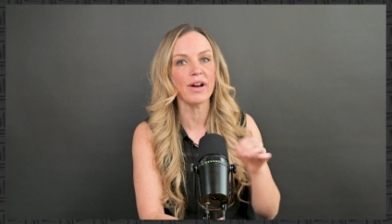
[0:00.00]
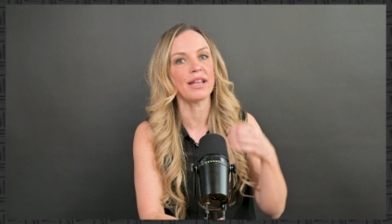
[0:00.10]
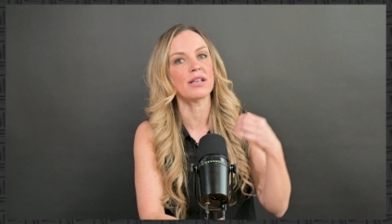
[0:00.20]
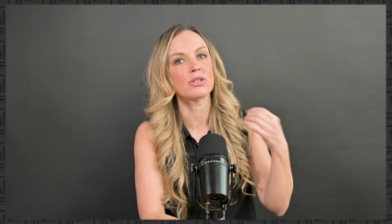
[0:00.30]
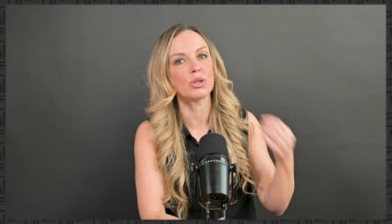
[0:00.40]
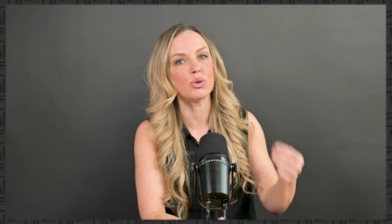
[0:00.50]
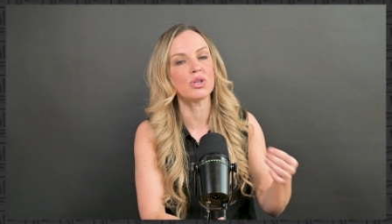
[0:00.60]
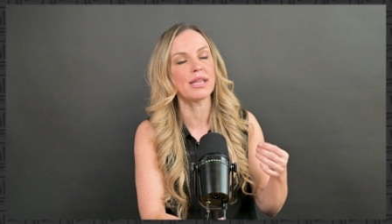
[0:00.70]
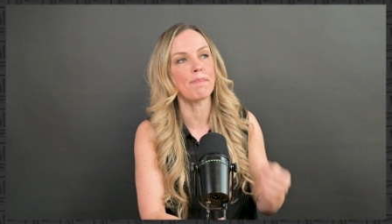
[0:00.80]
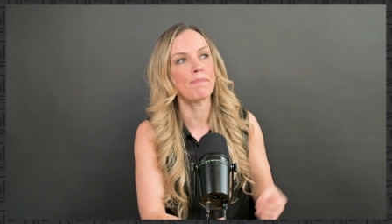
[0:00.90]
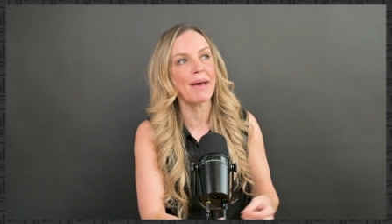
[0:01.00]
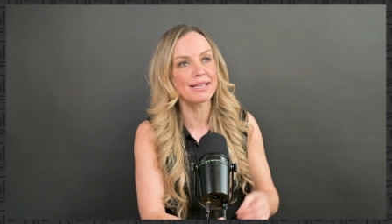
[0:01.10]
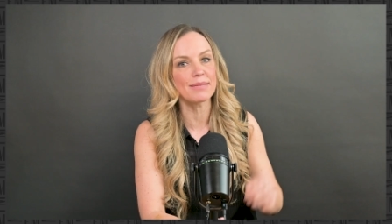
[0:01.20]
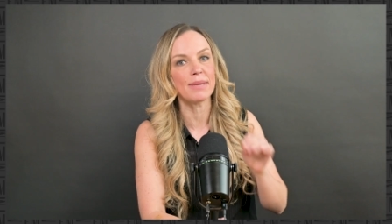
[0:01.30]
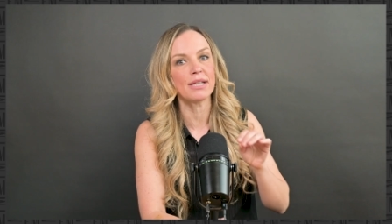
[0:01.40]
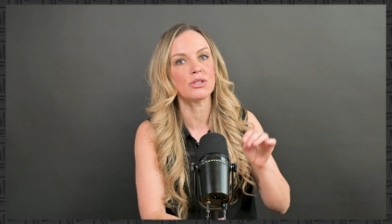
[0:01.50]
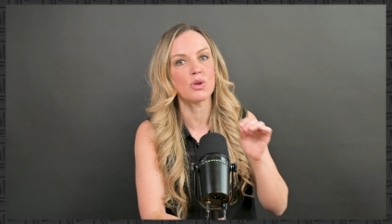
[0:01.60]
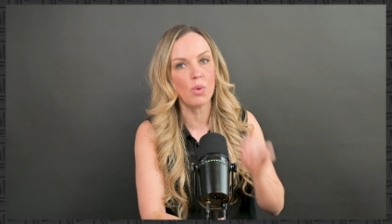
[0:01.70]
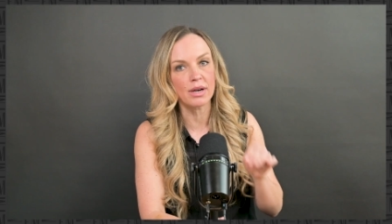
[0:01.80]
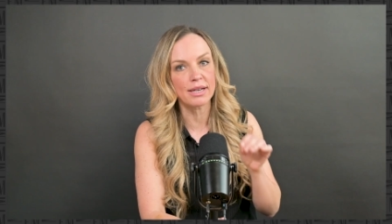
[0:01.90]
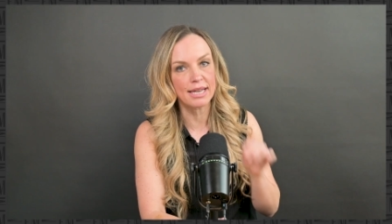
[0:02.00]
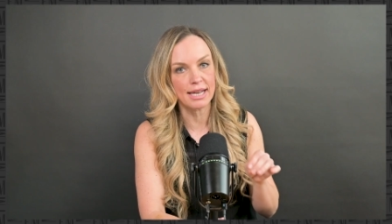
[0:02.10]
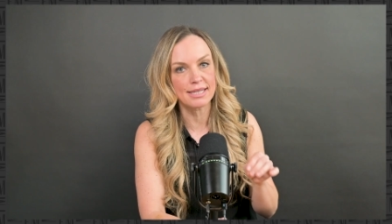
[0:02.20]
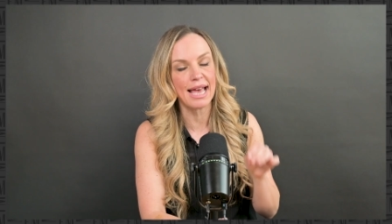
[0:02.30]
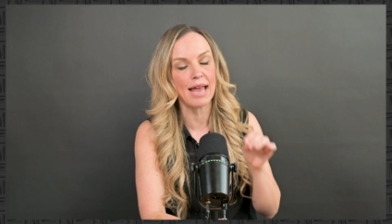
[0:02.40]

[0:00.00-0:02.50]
finding a solution that best meets your needs